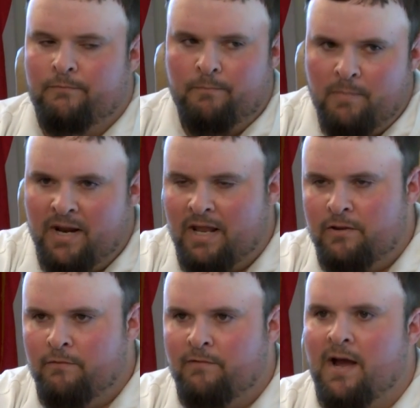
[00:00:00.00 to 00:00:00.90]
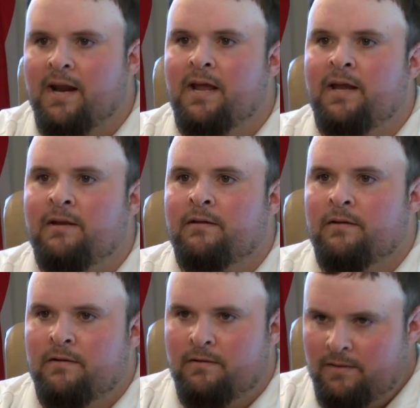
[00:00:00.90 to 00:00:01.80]
Monday through Friday,
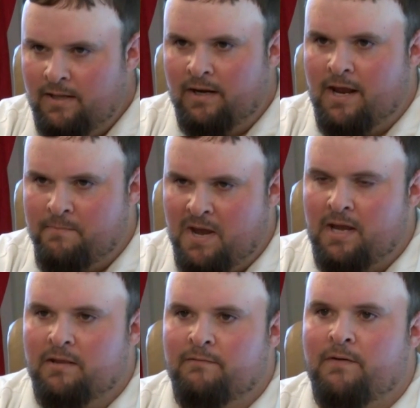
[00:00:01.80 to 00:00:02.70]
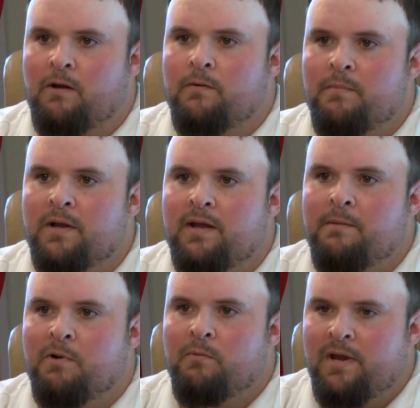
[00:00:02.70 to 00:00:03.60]
then came back the following Monday.
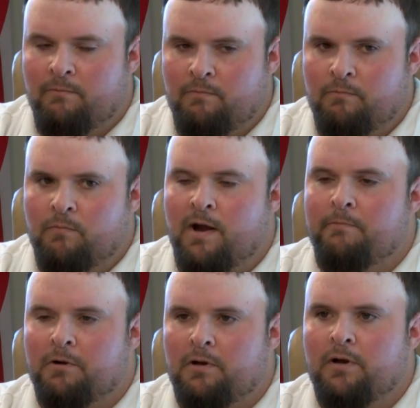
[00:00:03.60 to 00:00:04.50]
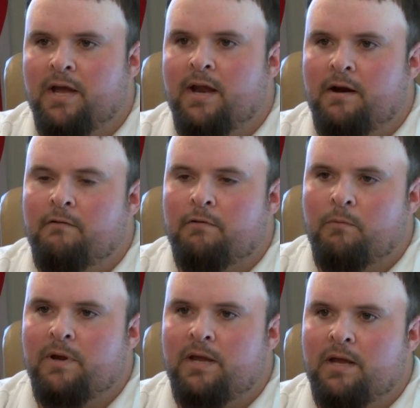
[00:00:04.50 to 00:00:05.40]
But we were able to look at it over the
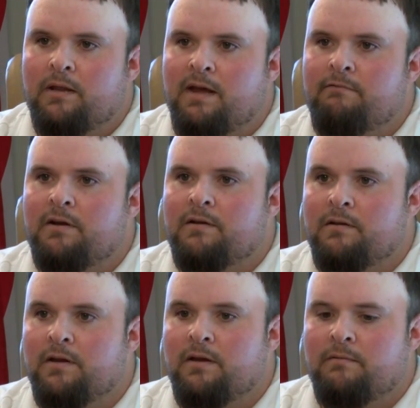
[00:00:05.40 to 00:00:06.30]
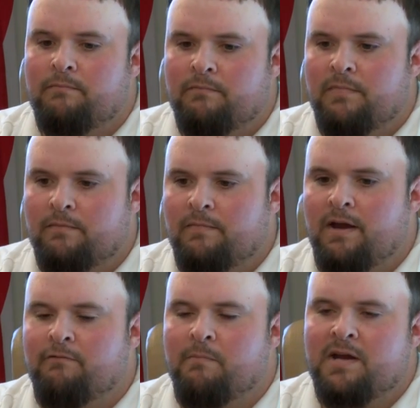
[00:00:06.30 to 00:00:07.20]
weekend, the
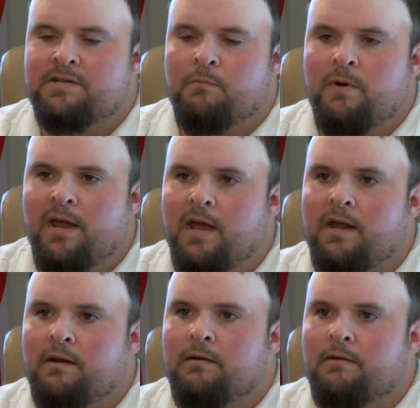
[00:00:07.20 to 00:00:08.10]
information we had.